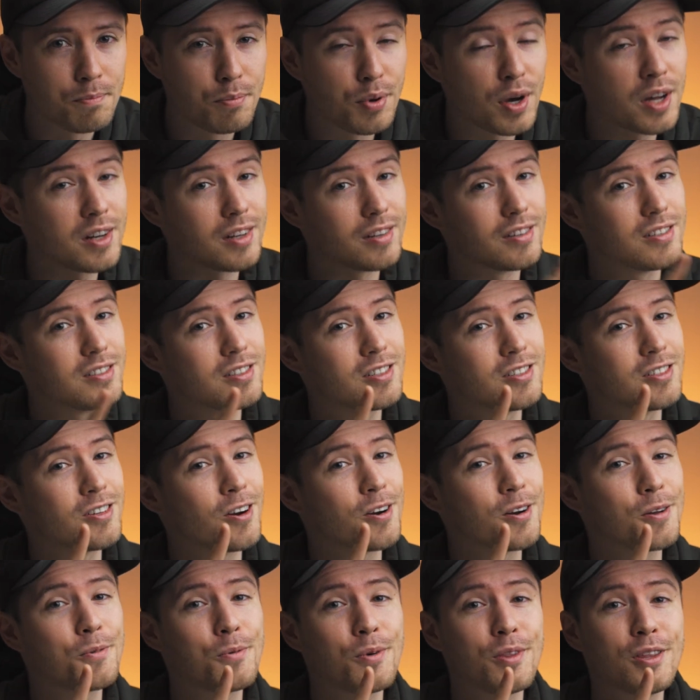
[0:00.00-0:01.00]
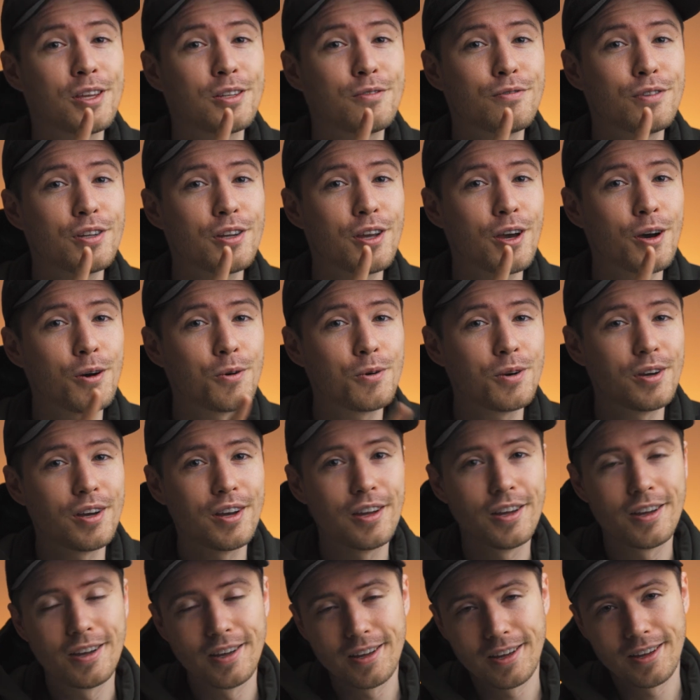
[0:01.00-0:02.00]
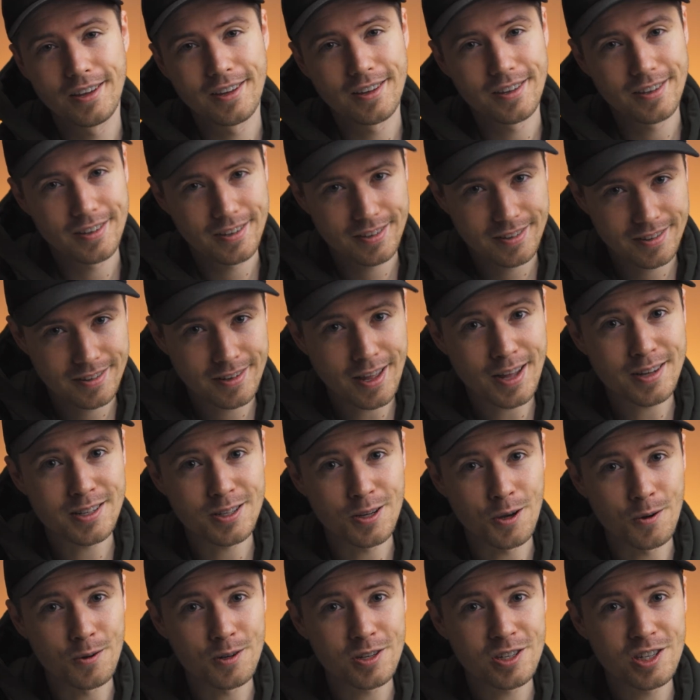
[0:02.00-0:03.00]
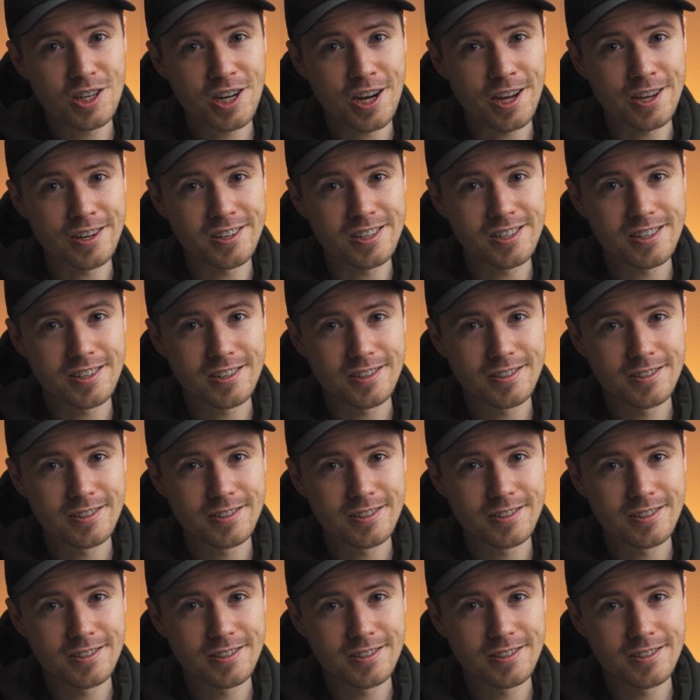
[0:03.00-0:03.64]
But starting with this video, that's going to change.